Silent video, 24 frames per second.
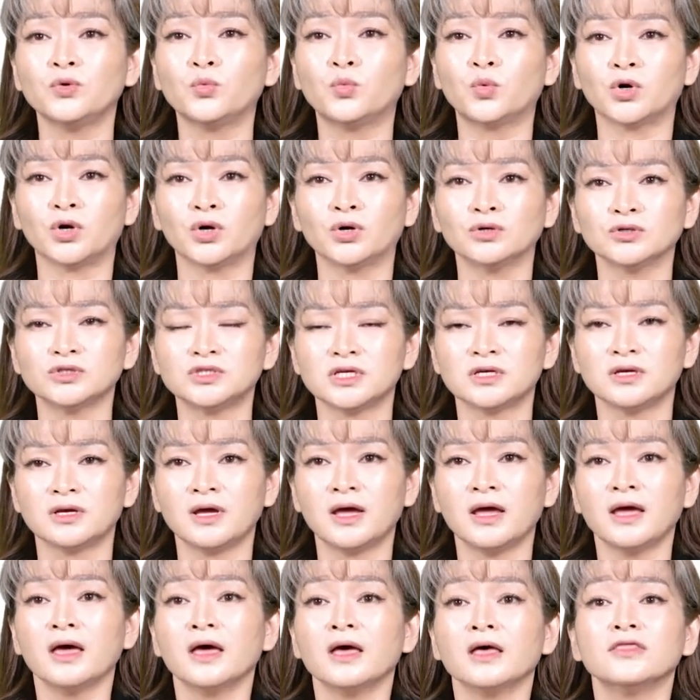world.
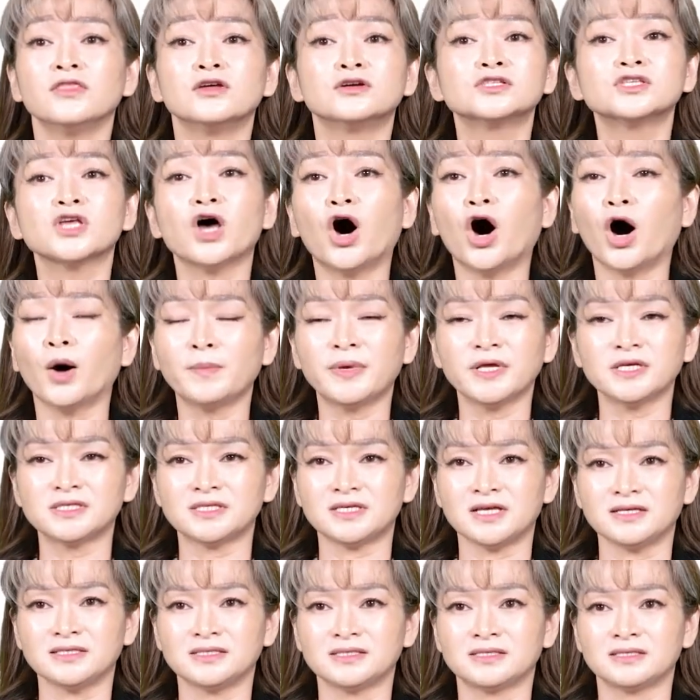There's
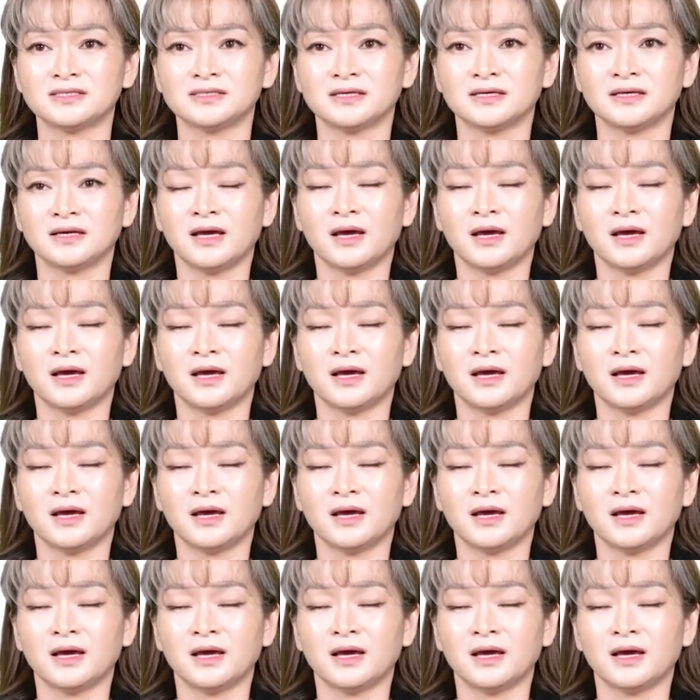opposites,